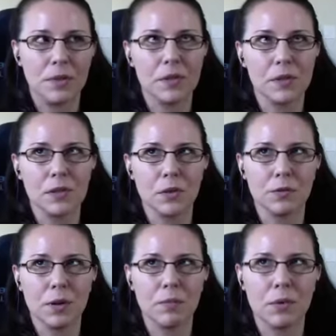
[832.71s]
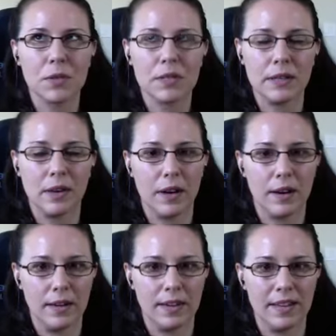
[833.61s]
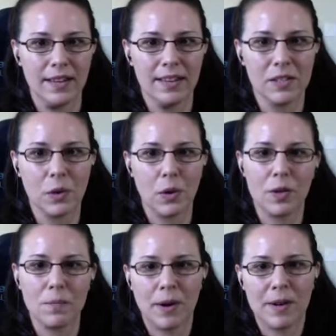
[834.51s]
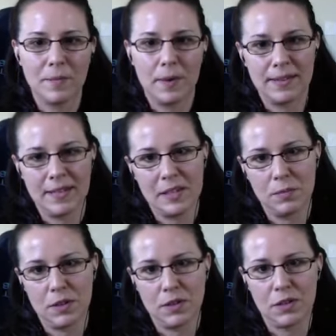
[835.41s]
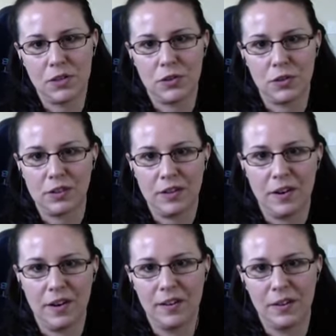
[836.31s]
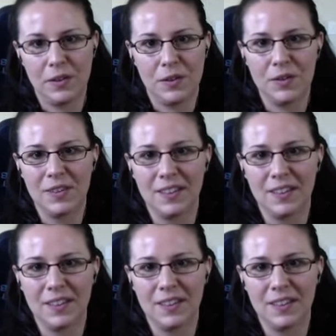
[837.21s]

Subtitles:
so far mostly in a hierarchy. So all our market mechanisms are strictly hierarchical.